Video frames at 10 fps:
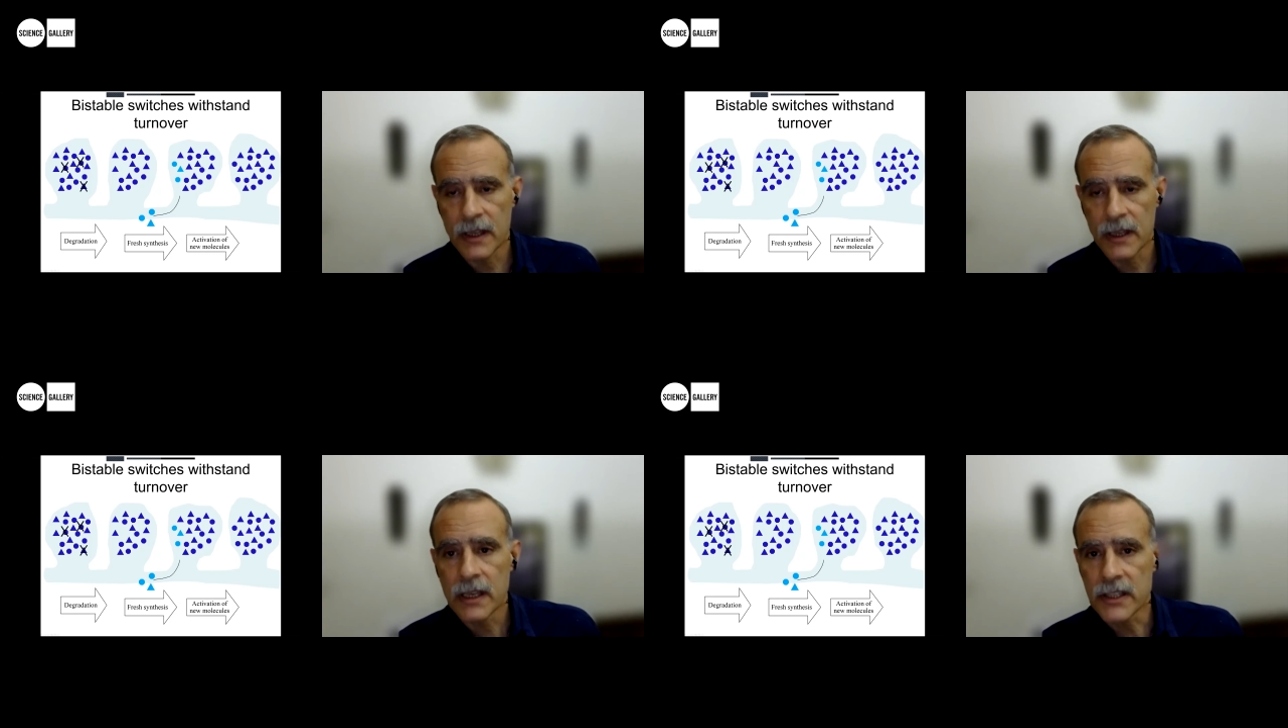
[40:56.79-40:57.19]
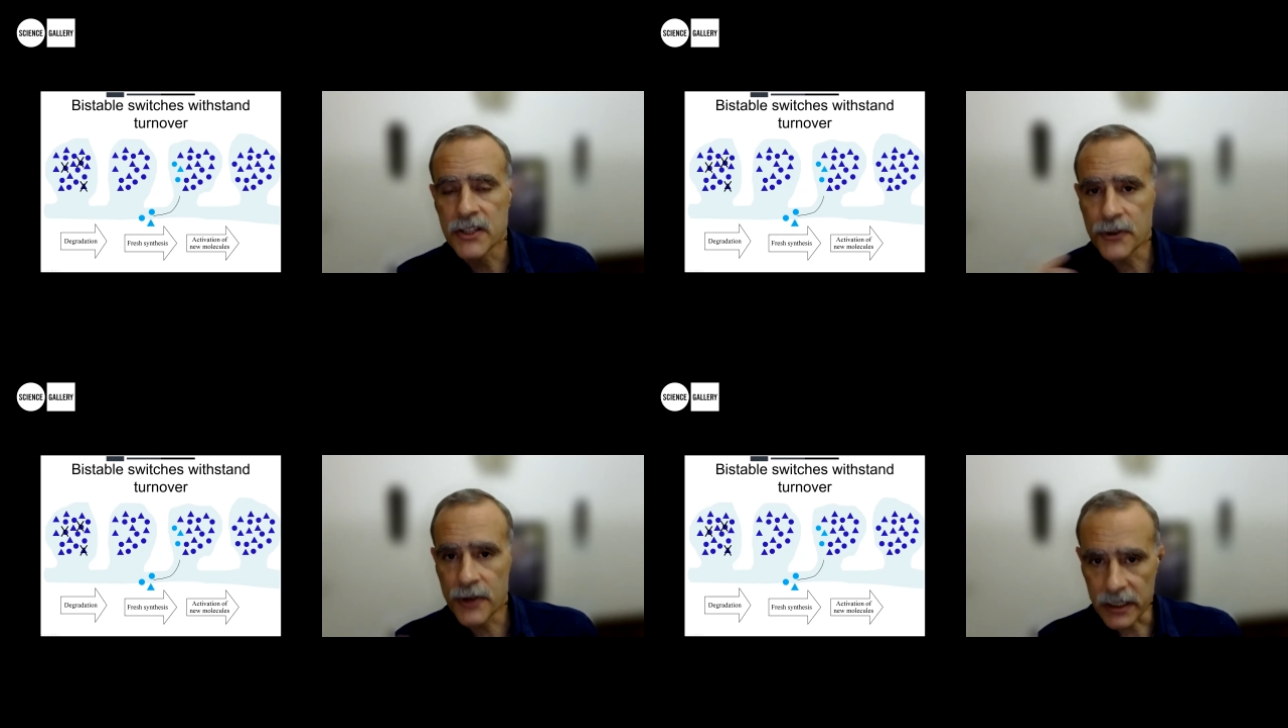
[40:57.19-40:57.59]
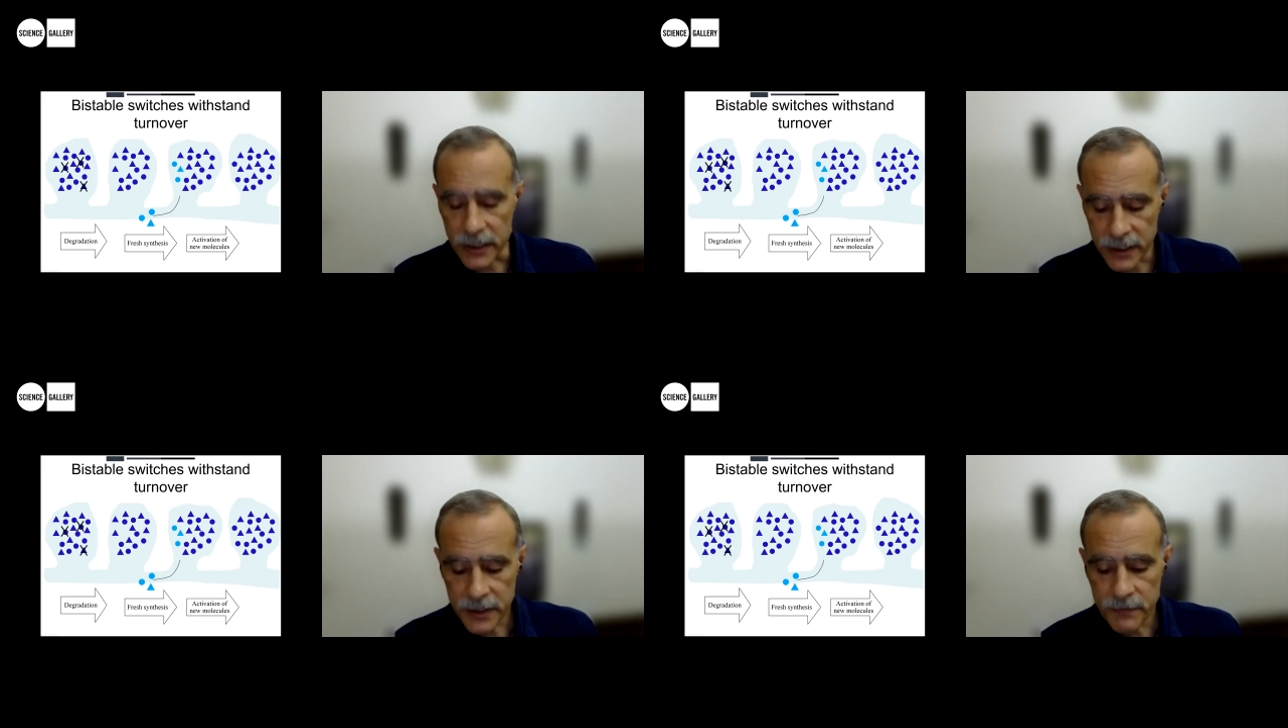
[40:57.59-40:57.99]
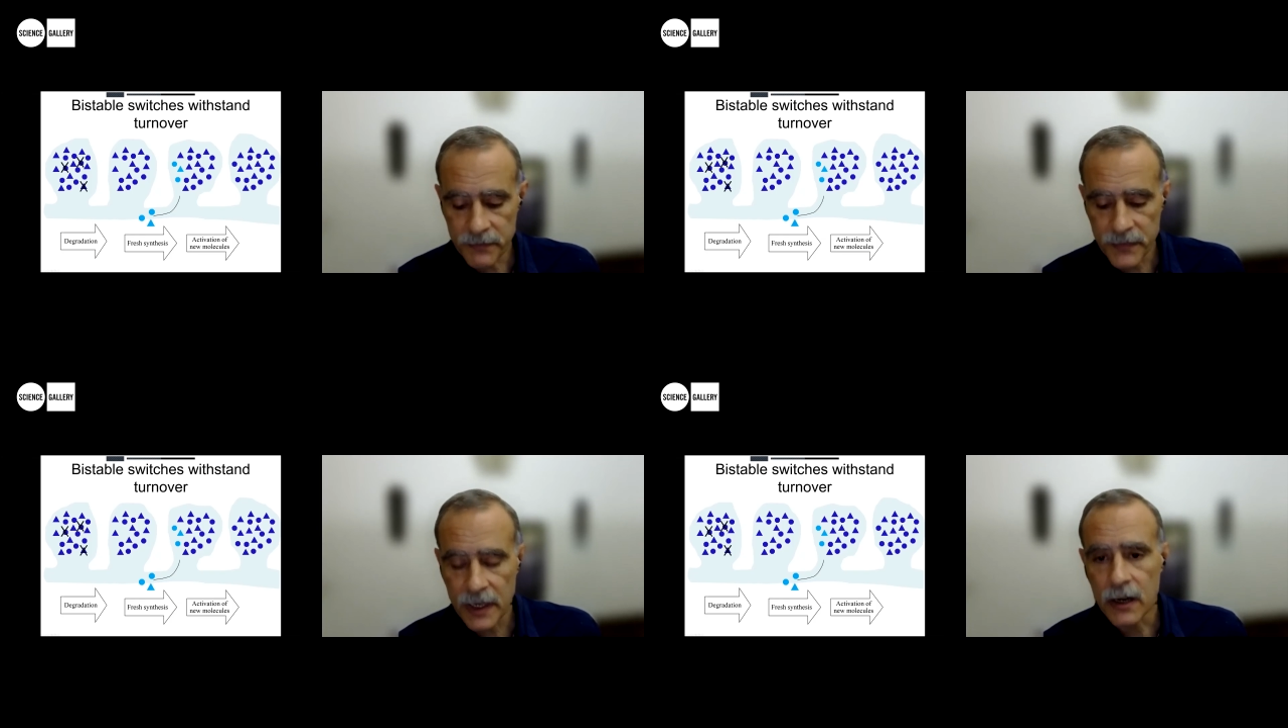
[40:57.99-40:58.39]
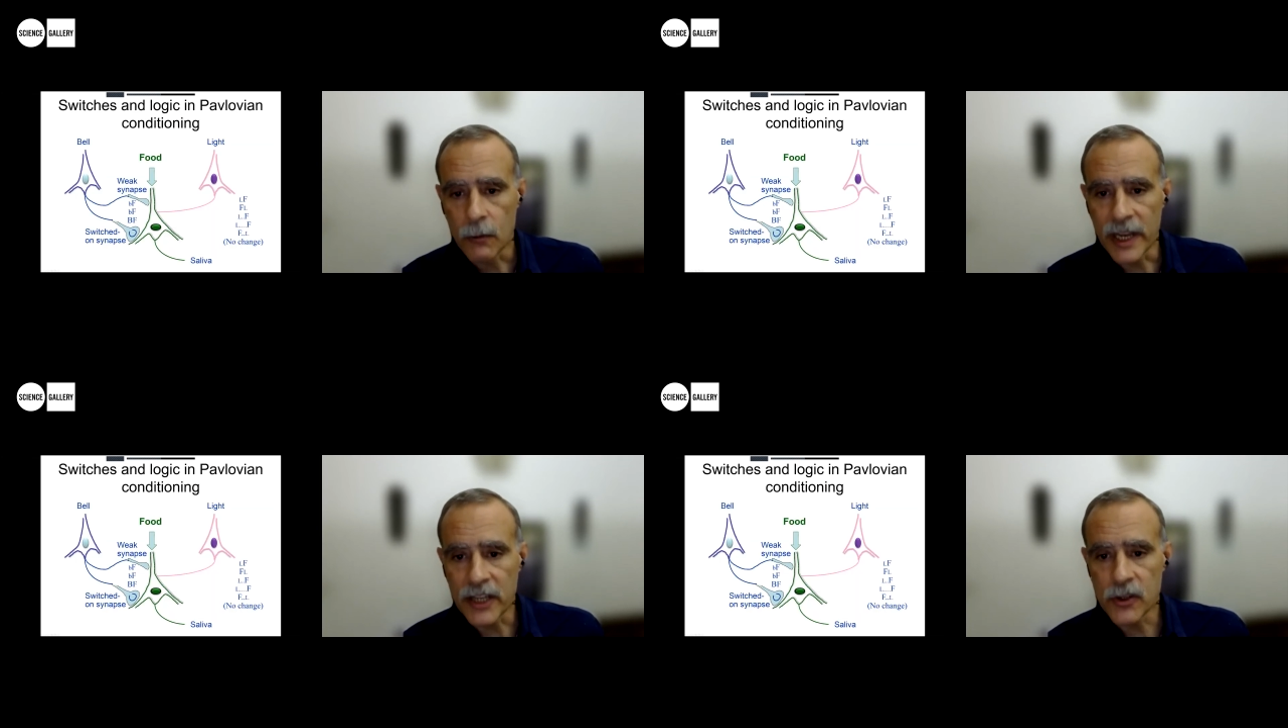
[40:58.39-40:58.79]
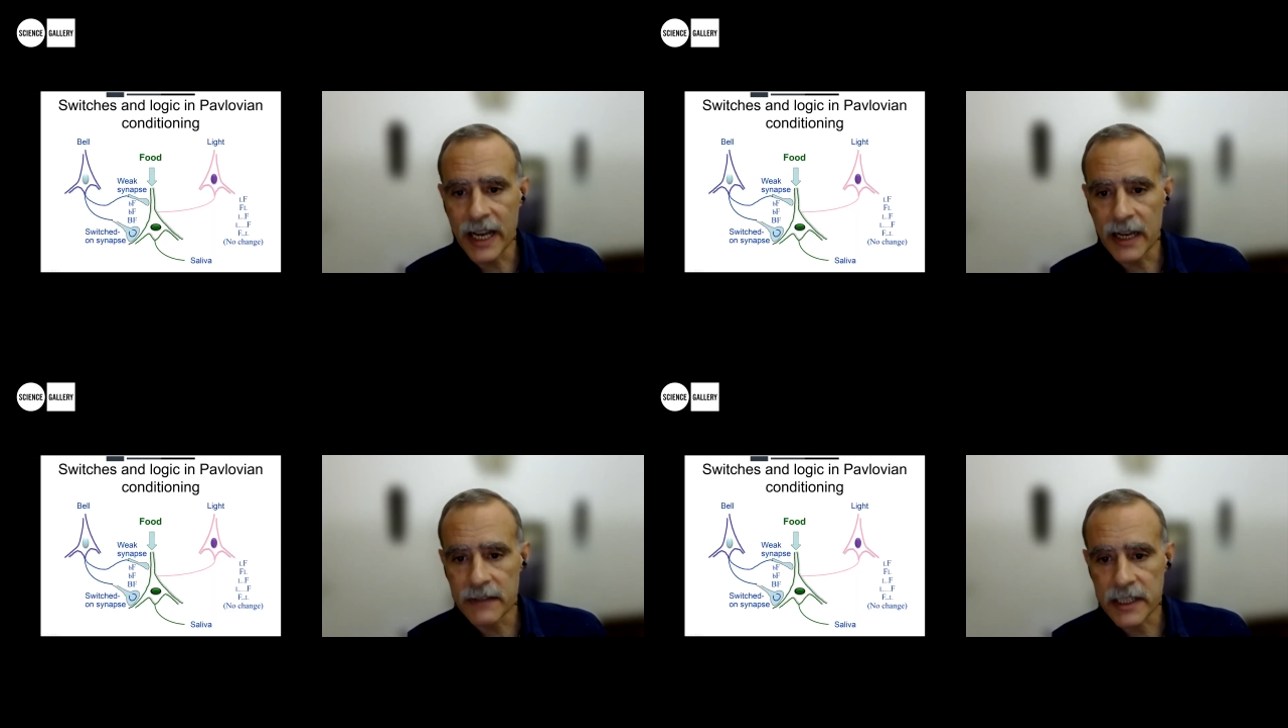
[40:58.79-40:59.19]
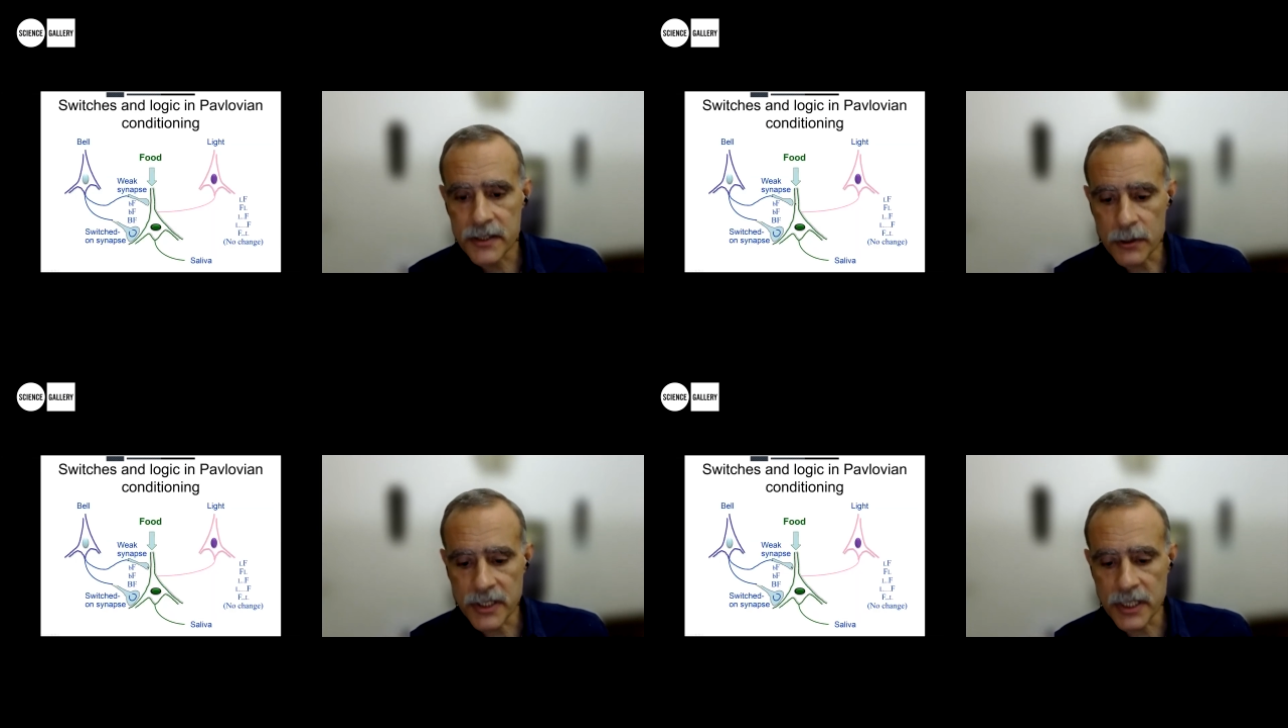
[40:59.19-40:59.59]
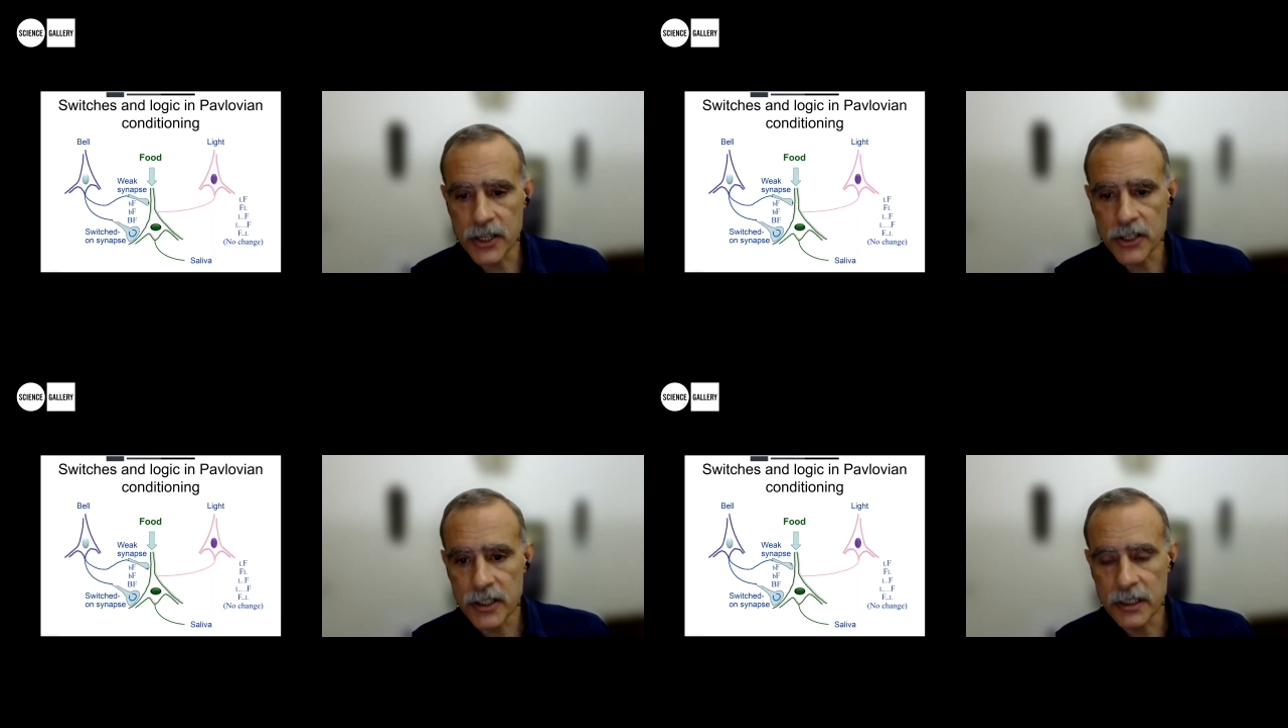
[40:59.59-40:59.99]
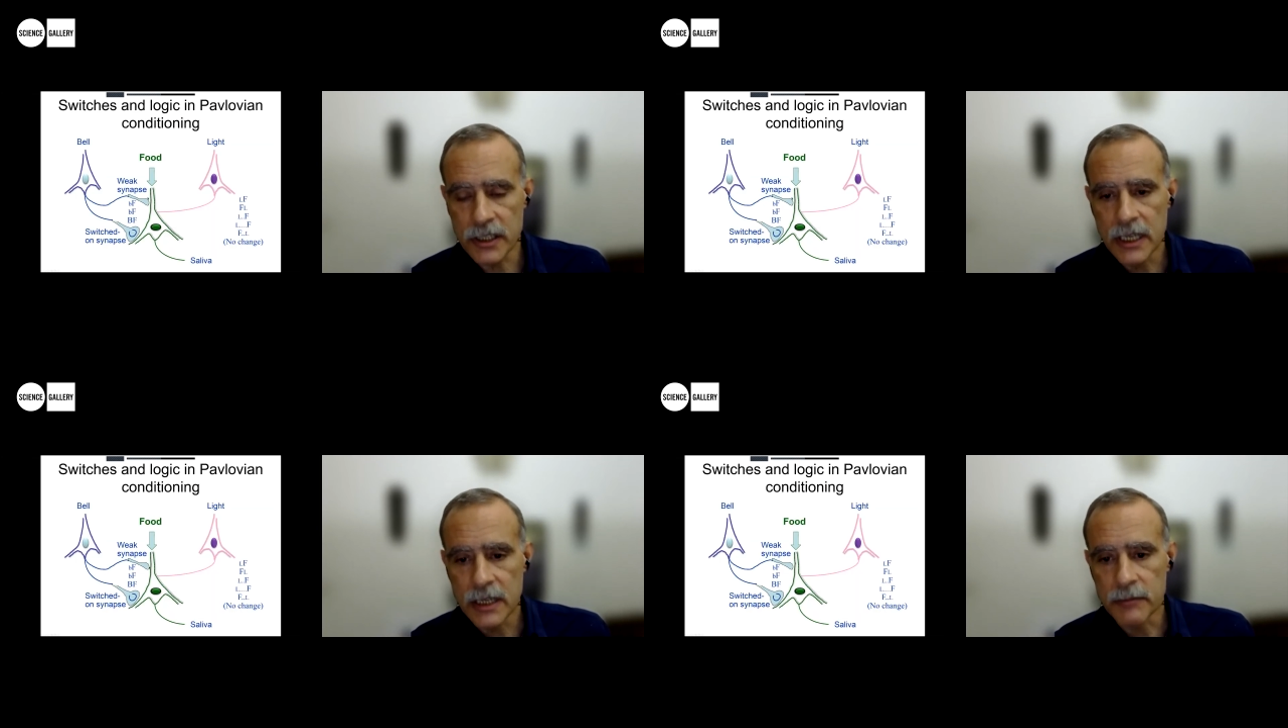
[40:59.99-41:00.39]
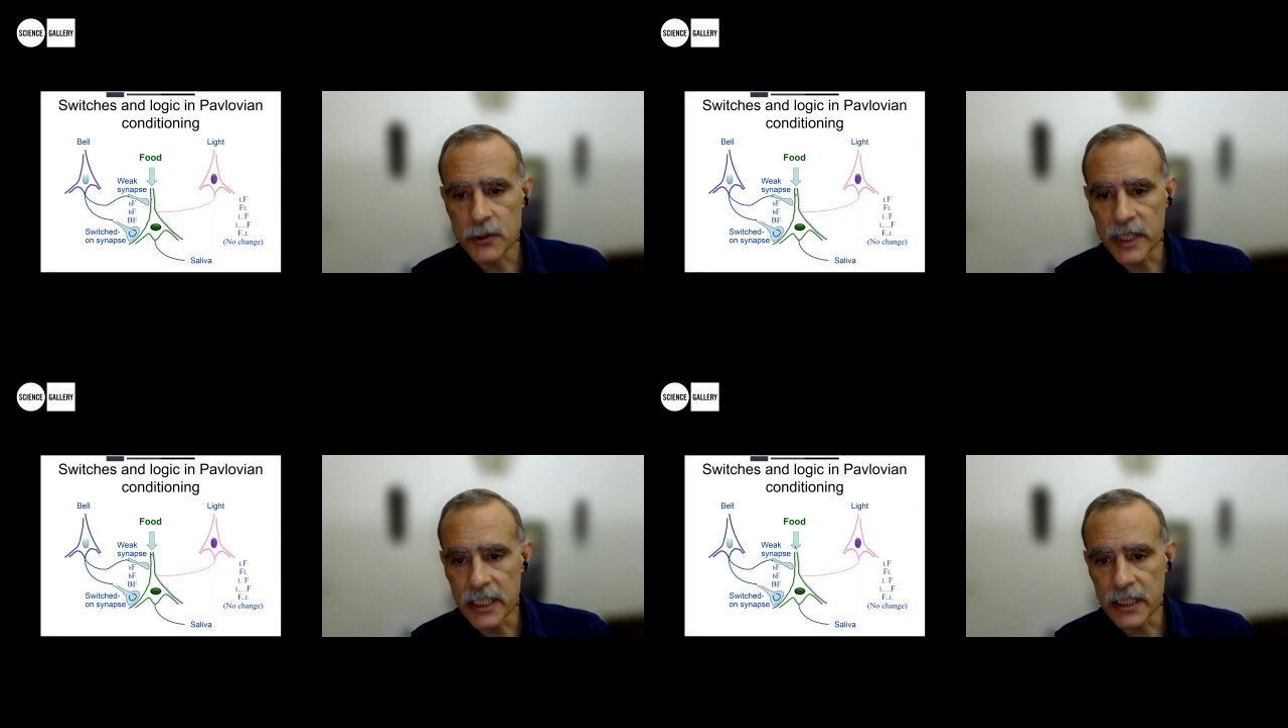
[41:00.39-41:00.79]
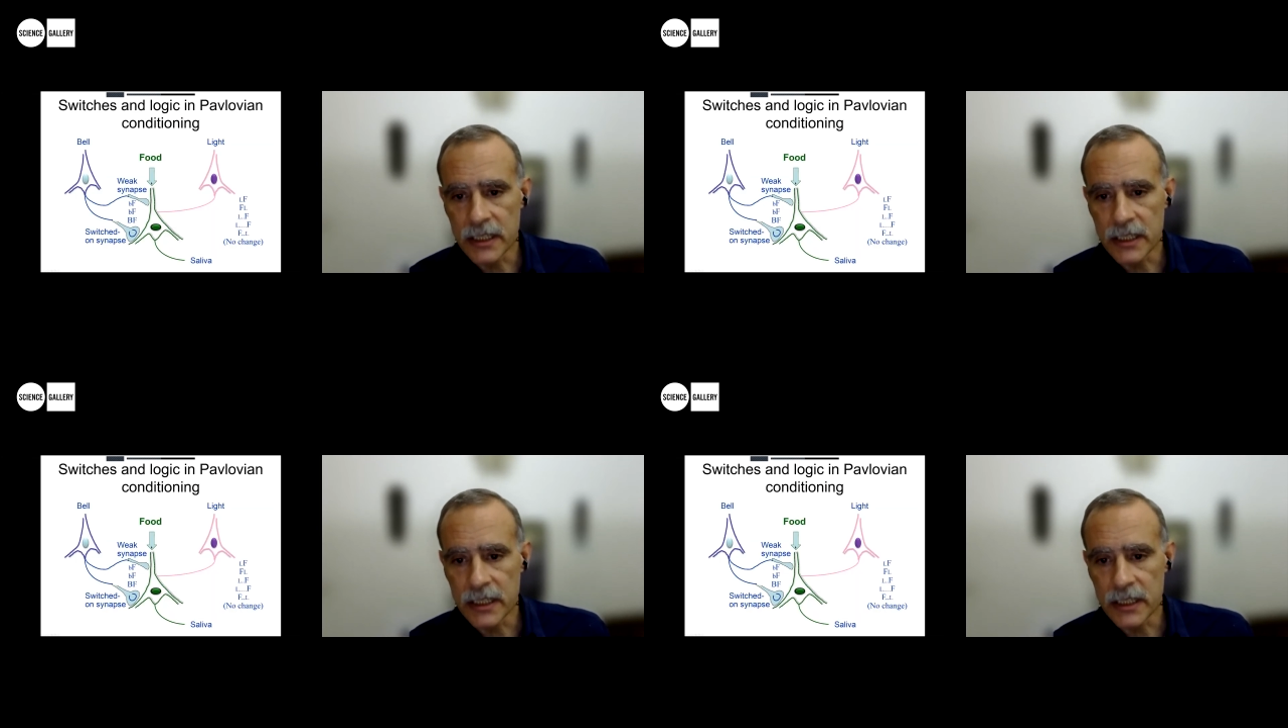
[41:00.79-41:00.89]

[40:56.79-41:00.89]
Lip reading: is triggered when you have association between